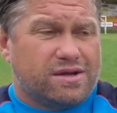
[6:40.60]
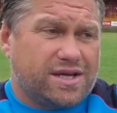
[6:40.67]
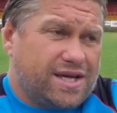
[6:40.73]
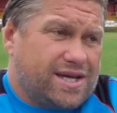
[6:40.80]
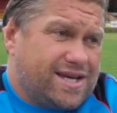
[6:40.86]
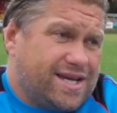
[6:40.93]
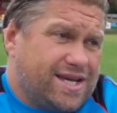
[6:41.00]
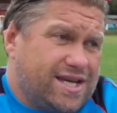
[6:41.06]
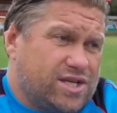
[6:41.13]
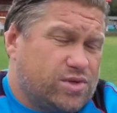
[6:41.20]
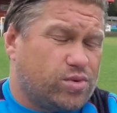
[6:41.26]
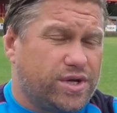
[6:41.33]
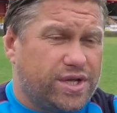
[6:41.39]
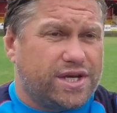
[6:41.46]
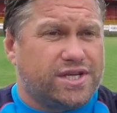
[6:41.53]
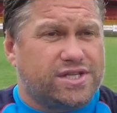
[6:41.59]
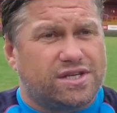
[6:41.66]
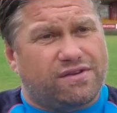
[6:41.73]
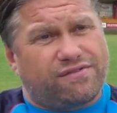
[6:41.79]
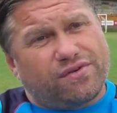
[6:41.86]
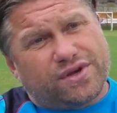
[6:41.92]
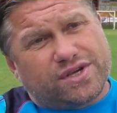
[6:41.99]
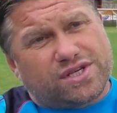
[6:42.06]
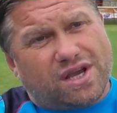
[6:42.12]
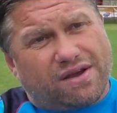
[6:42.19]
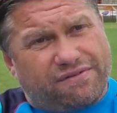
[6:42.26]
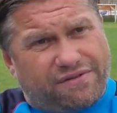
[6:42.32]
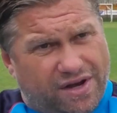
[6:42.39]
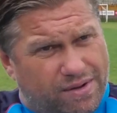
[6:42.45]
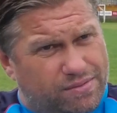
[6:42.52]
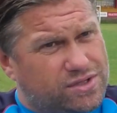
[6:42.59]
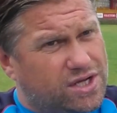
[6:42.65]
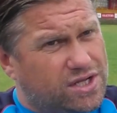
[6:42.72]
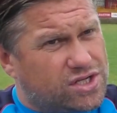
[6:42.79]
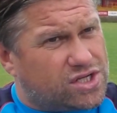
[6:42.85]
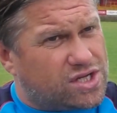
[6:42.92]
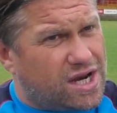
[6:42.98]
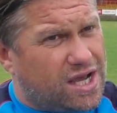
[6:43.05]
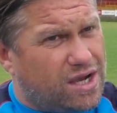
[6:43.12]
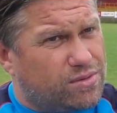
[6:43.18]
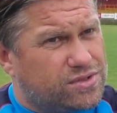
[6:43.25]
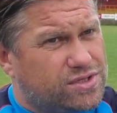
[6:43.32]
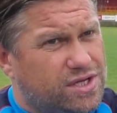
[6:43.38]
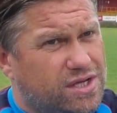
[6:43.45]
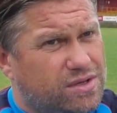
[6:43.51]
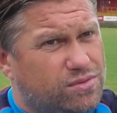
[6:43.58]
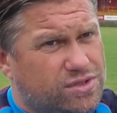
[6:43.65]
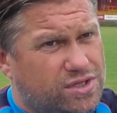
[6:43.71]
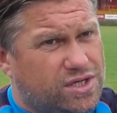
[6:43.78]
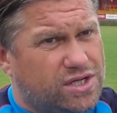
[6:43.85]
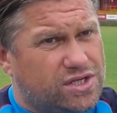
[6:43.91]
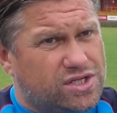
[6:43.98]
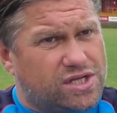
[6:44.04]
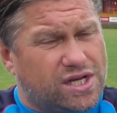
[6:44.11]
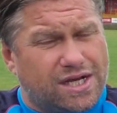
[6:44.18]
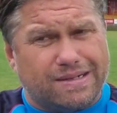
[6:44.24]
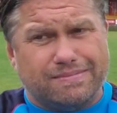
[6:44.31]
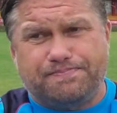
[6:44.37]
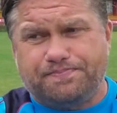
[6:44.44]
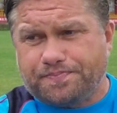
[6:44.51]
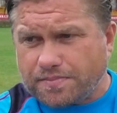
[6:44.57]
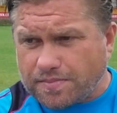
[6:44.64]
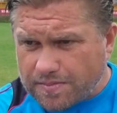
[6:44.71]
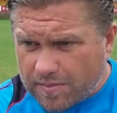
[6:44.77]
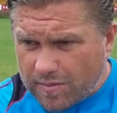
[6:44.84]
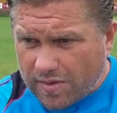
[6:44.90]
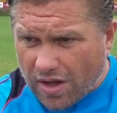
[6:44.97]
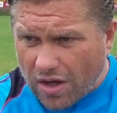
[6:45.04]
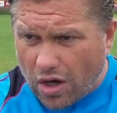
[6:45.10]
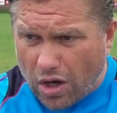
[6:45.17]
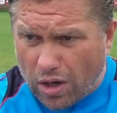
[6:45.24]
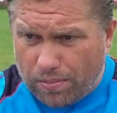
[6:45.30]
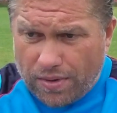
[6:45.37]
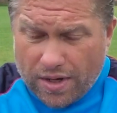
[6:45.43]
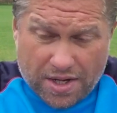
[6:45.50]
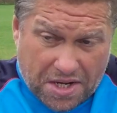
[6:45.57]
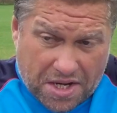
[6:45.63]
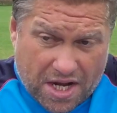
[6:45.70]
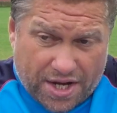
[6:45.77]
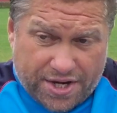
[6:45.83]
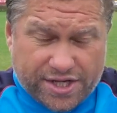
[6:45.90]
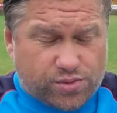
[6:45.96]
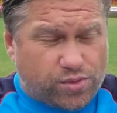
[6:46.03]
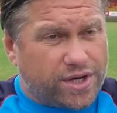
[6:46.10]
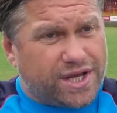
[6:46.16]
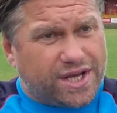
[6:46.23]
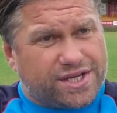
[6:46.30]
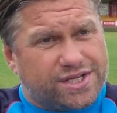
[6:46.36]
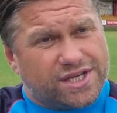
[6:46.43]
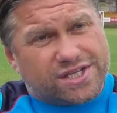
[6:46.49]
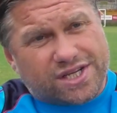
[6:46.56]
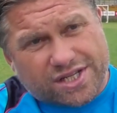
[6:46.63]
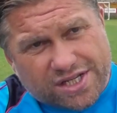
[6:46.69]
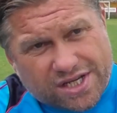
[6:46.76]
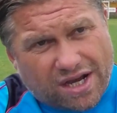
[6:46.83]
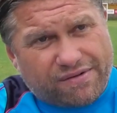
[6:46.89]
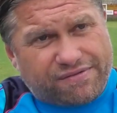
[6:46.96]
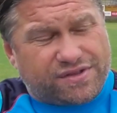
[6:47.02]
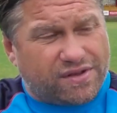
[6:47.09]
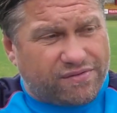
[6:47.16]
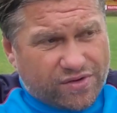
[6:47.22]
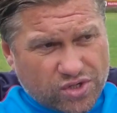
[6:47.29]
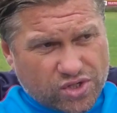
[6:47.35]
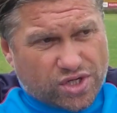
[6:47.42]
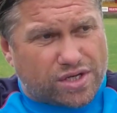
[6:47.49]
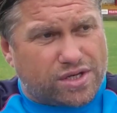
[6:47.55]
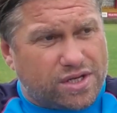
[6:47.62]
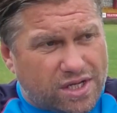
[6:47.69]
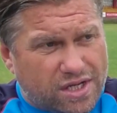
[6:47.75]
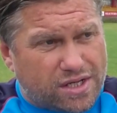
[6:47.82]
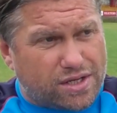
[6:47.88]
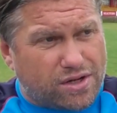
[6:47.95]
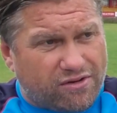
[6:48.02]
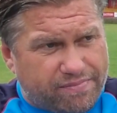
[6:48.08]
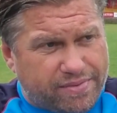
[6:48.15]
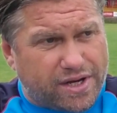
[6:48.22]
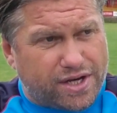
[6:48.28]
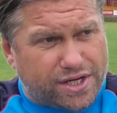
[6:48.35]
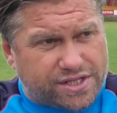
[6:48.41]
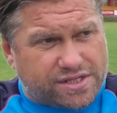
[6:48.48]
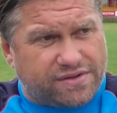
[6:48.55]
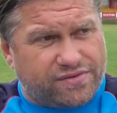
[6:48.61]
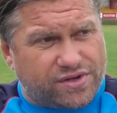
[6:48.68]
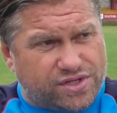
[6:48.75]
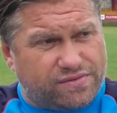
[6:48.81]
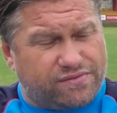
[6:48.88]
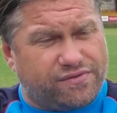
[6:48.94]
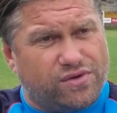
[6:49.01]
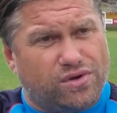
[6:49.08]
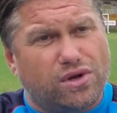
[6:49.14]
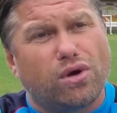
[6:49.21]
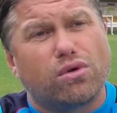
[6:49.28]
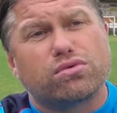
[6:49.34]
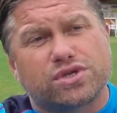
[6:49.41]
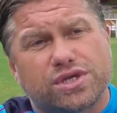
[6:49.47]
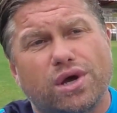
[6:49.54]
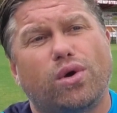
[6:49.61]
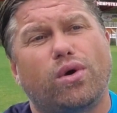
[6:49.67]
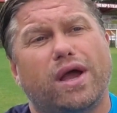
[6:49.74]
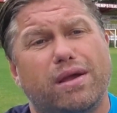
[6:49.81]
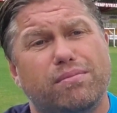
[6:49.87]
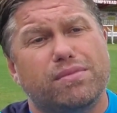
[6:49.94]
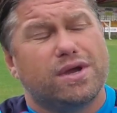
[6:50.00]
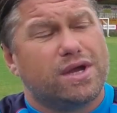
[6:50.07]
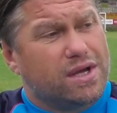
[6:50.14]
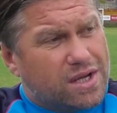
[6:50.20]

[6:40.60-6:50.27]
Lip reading: It is what it is. It's very tough, and that was against Slough, wasn't it? It was against Slough. And that's what it is. It's a tough division, and I've been in this division for a long time,